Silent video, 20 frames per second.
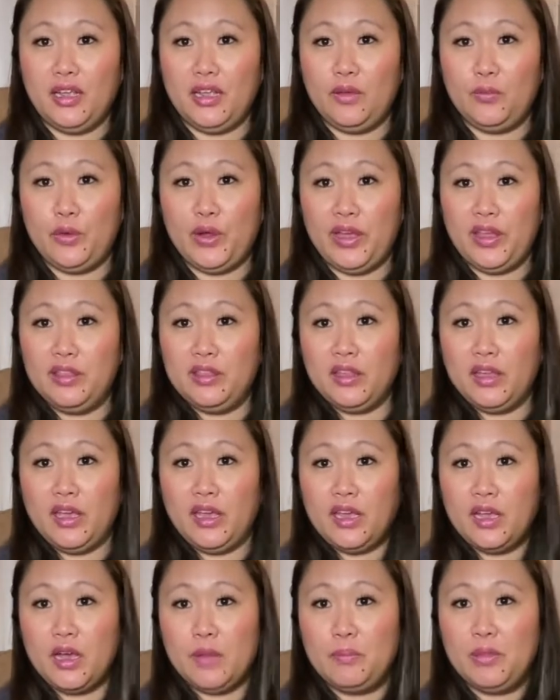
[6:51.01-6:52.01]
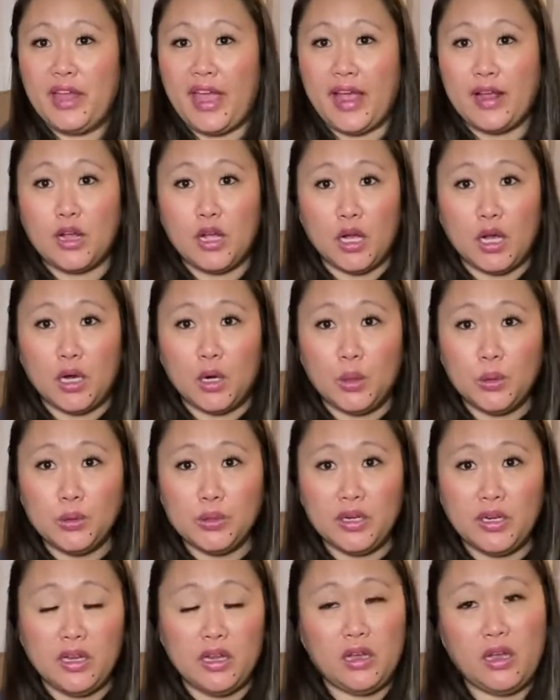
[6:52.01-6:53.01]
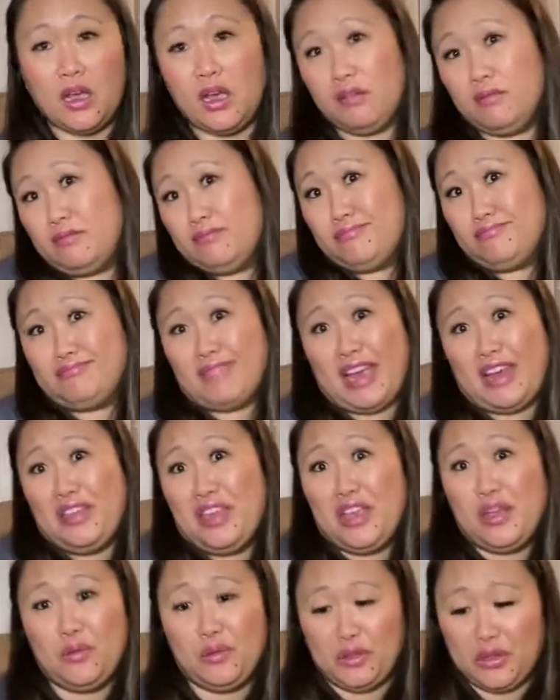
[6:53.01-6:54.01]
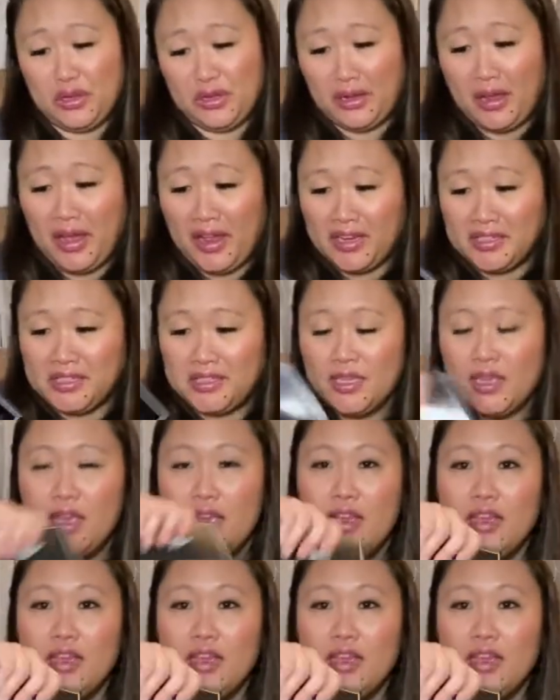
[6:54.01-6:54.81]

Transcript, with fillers: with like a black coat. Uh, I think it would look nice.